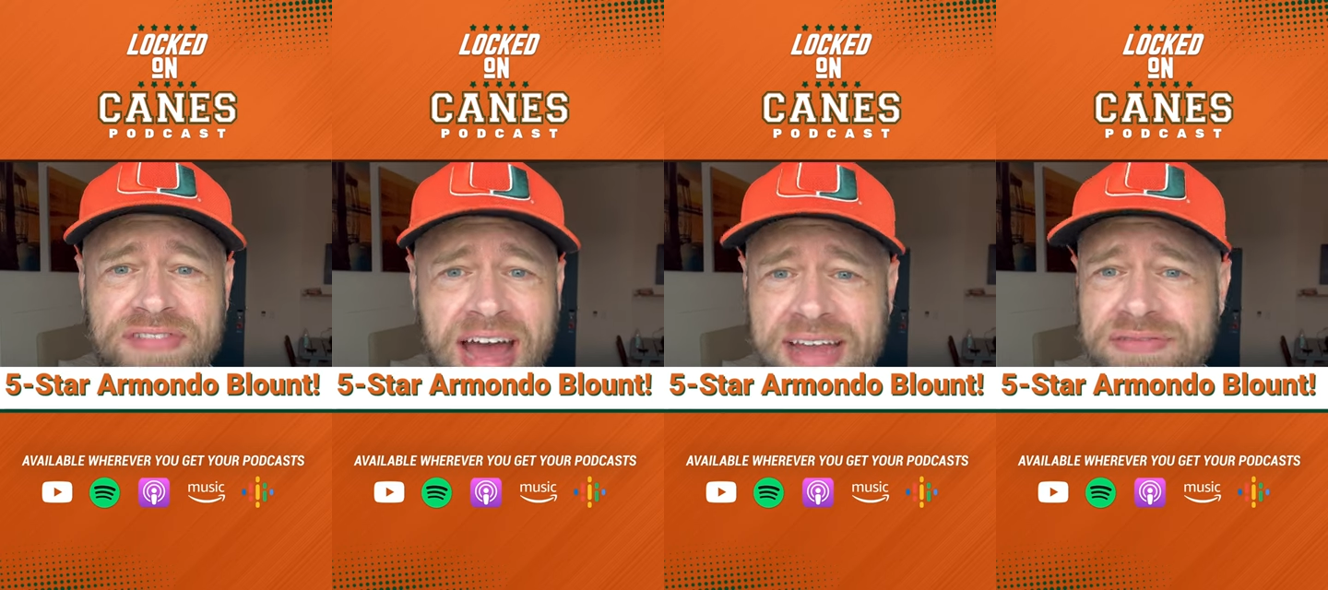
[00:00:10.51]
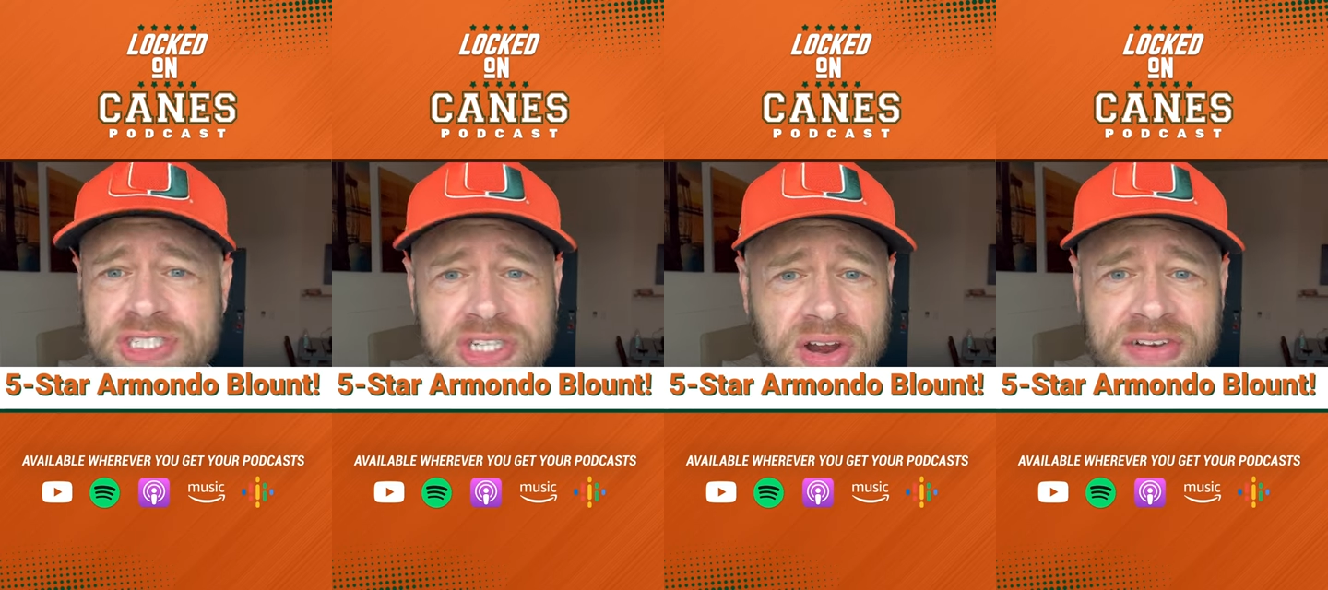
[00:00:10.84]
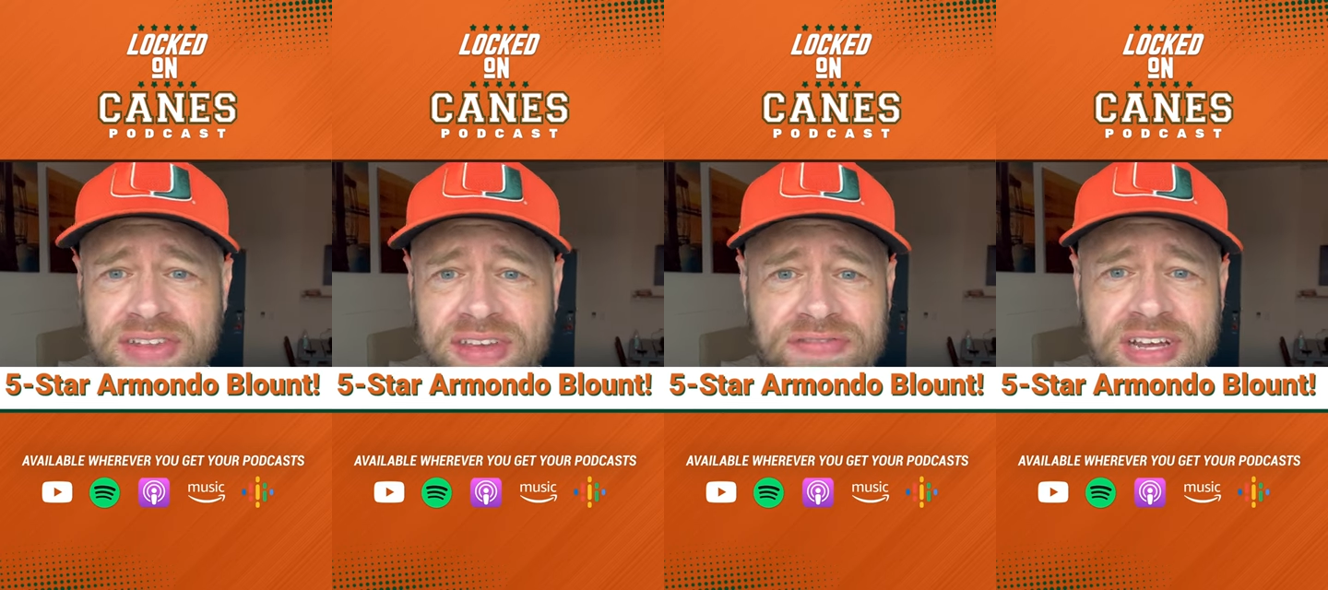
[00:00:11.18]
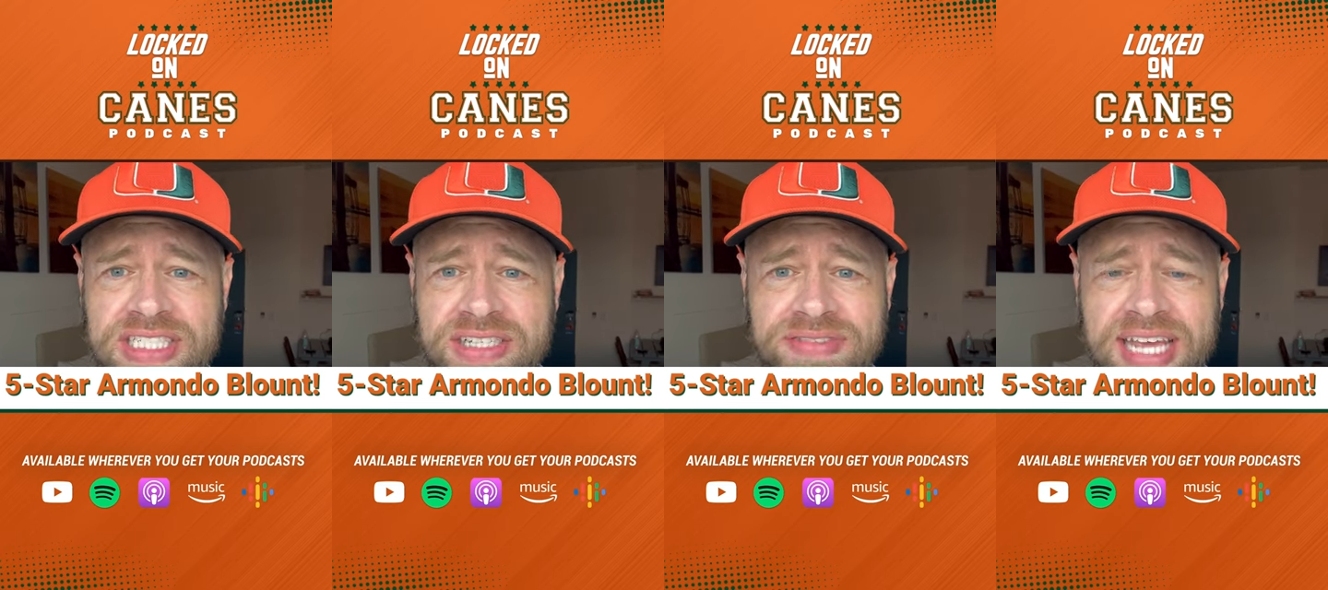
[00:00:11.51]
five-star
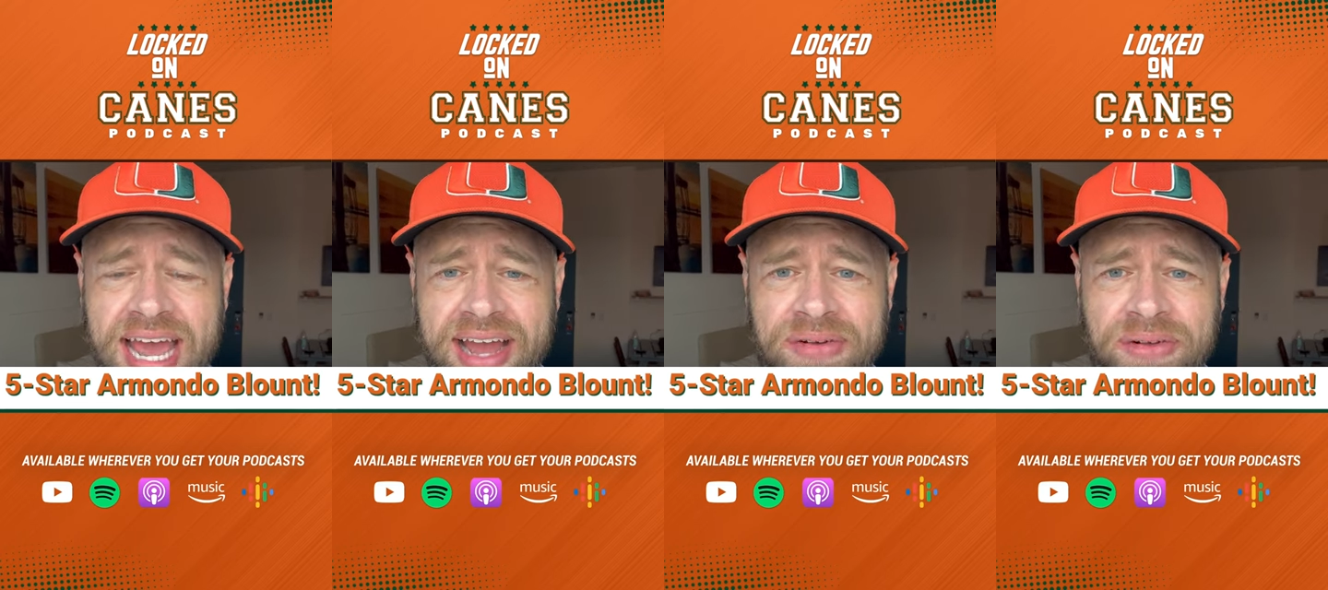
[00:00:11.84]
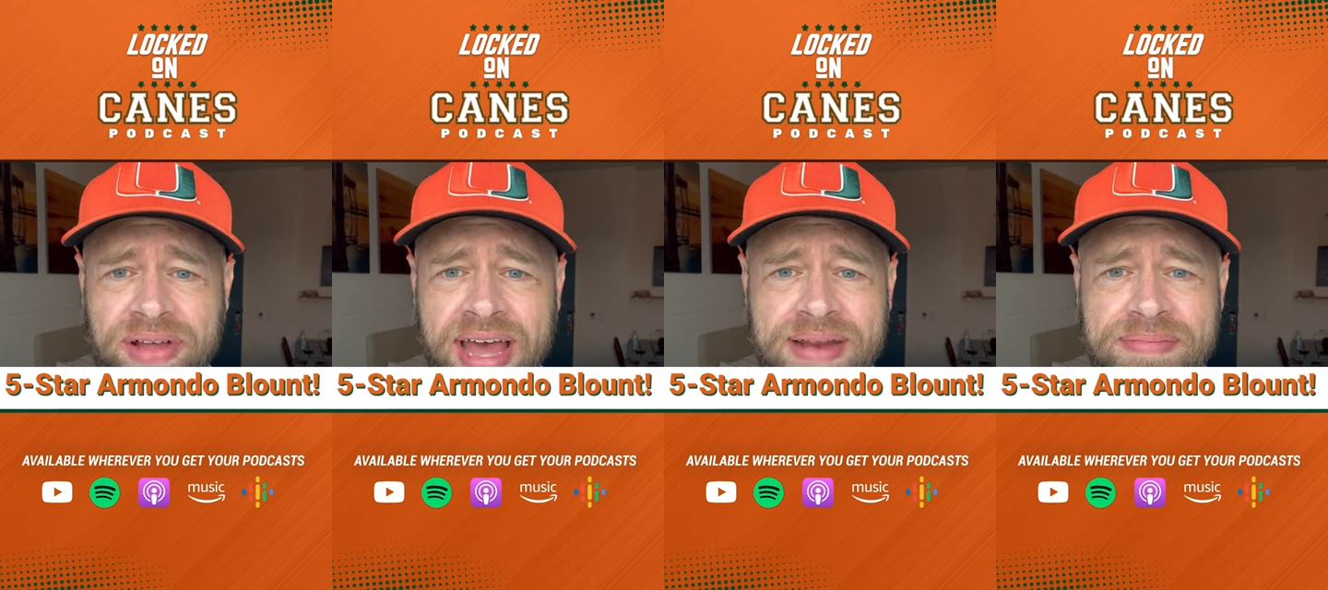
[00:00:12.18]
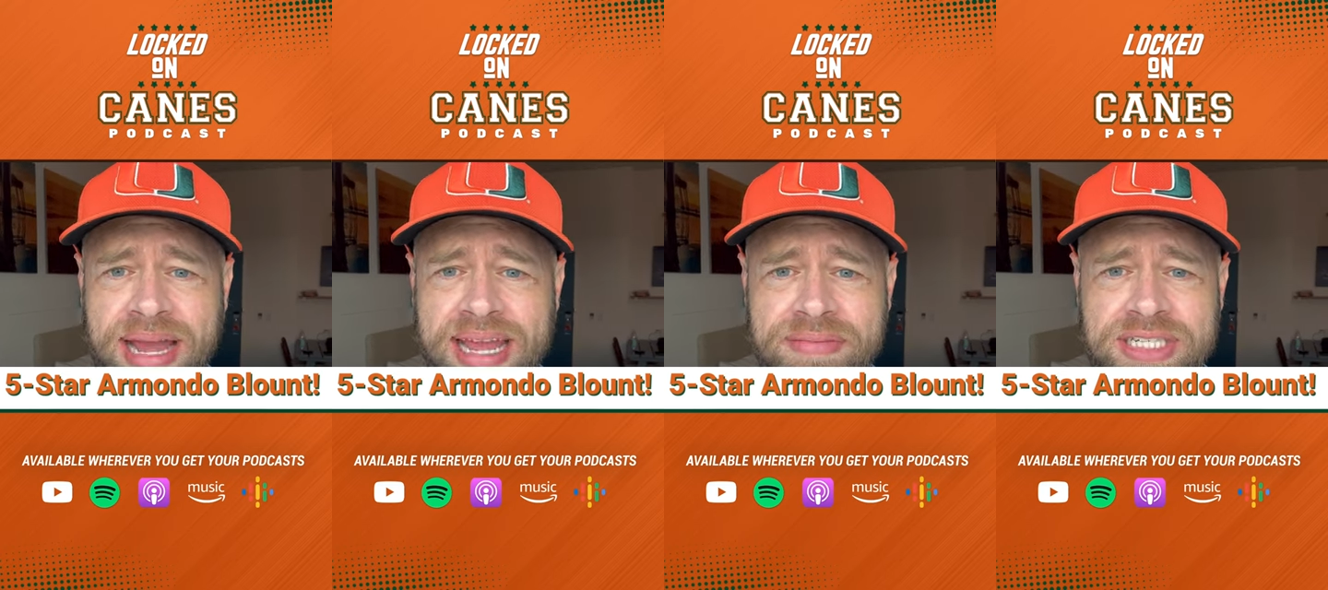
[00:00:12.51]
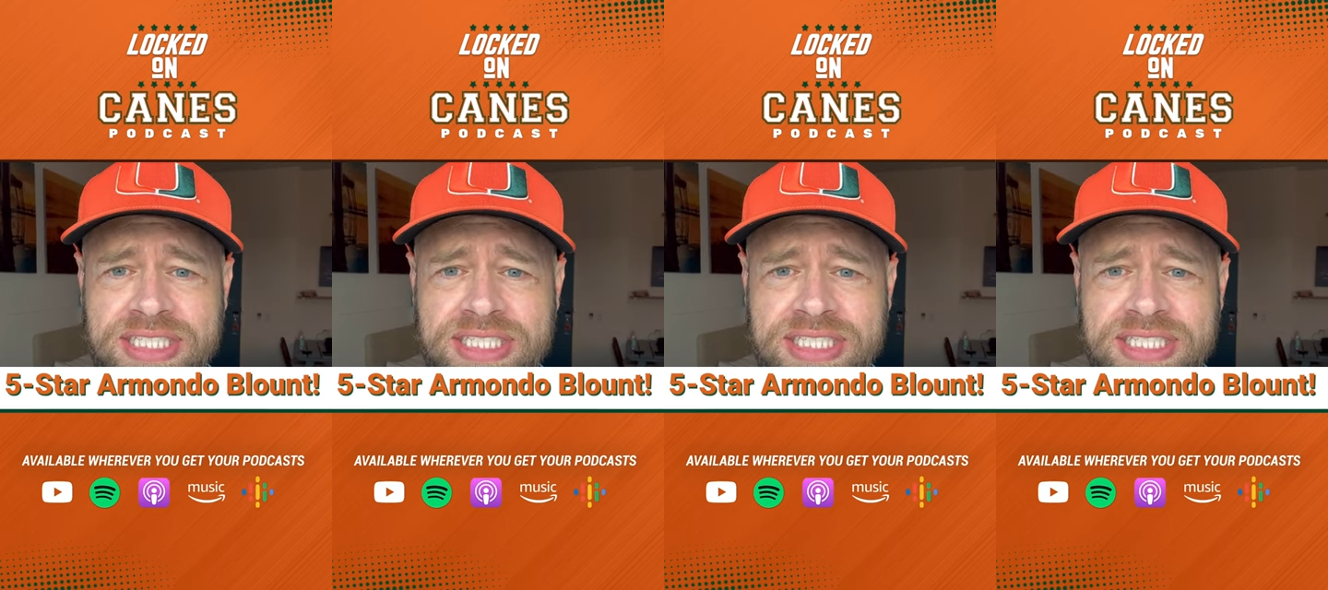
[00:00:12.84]
defensive tackle out of Miami